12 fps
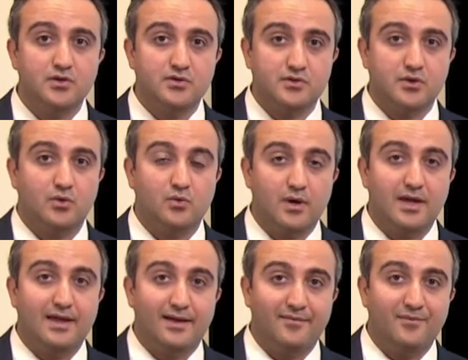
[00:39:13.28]
So
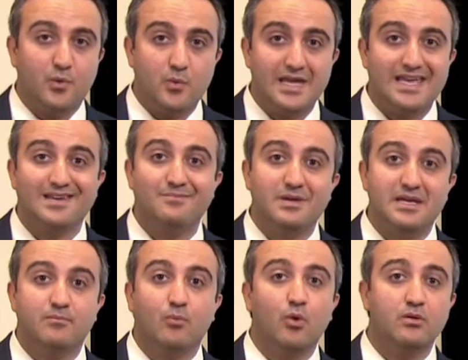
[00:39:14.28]
um, we can be
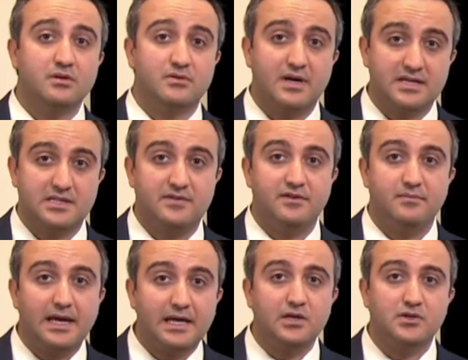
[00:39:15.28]
more aggressive in
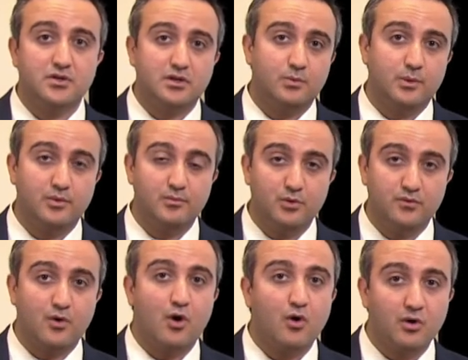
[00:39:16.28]
making sure we remove
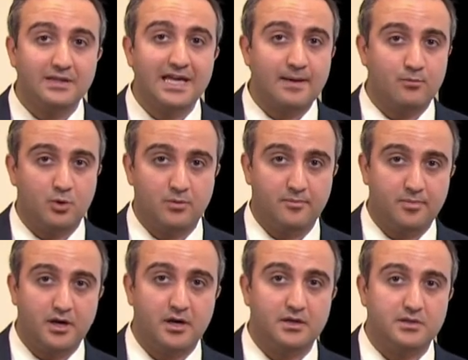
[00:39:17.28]
all the abnormal
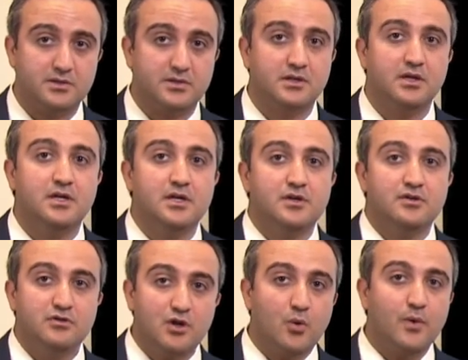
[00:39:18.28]
parts,
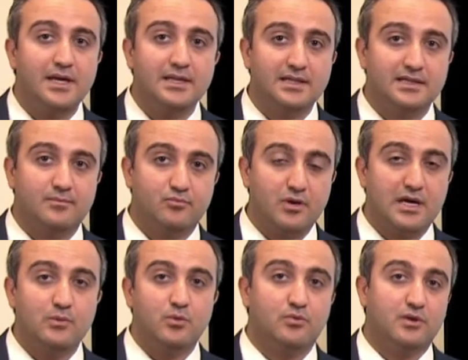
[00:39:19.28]
knowing that the
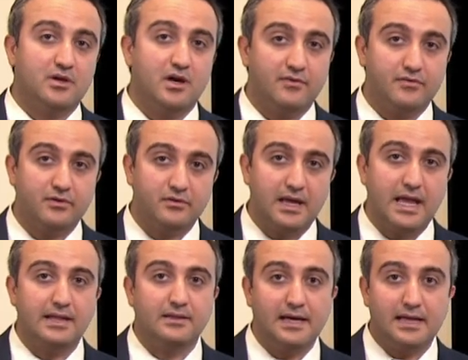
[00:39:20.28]
brain will recover
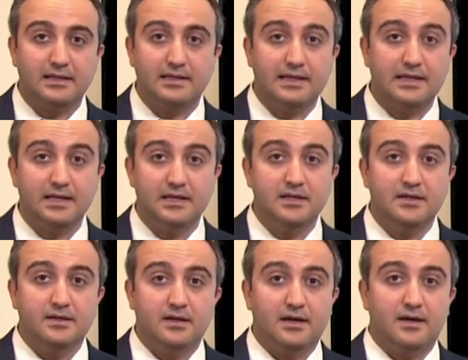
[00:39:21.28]
and likely
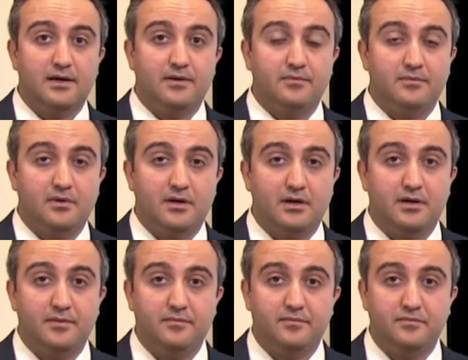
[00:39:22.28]
uh, uh,